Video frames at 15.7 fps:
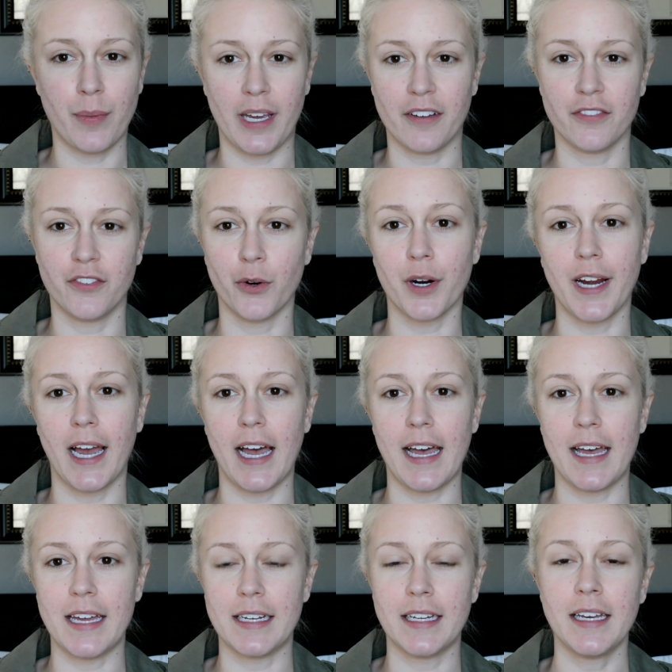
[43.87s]
my
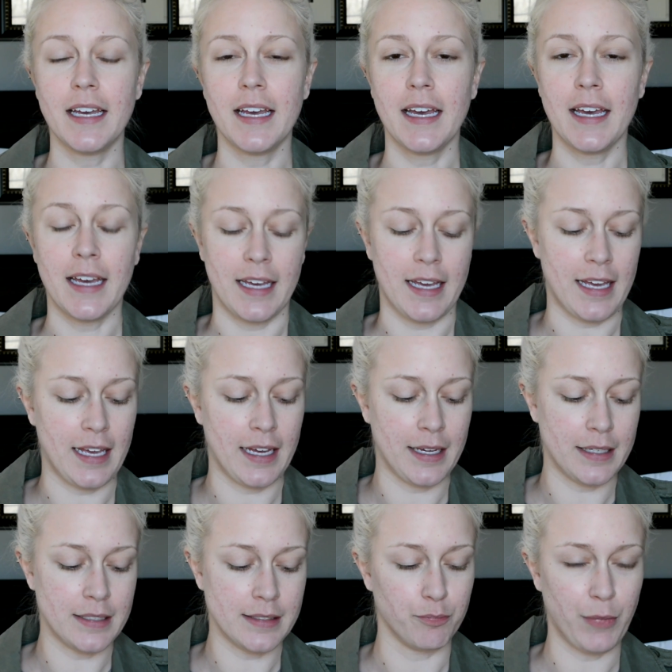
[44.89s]
forehead,
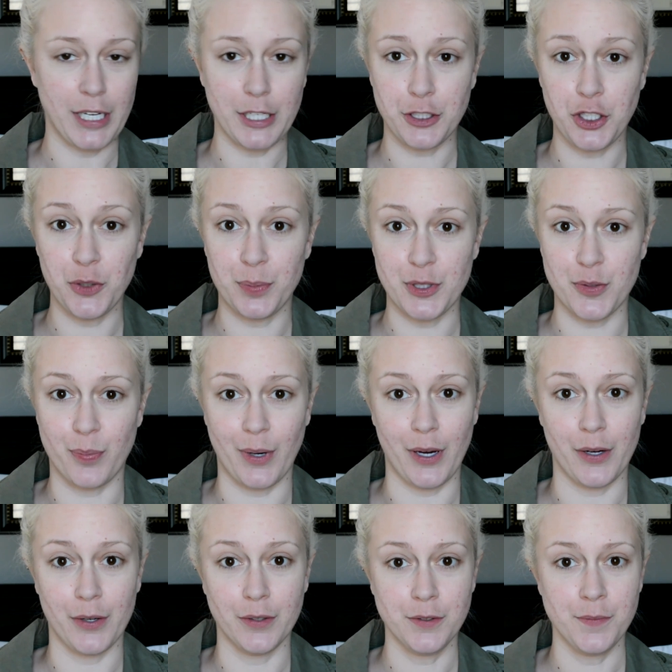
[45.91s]
and my Cupid's
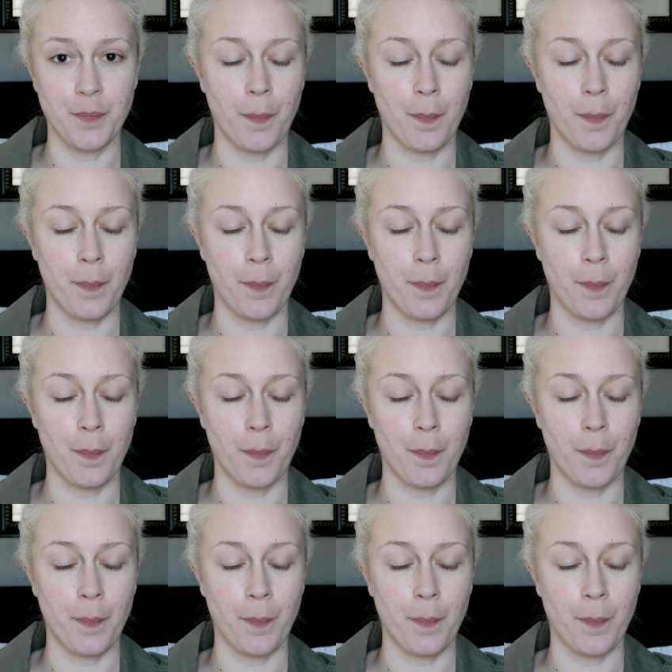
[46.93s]
bow.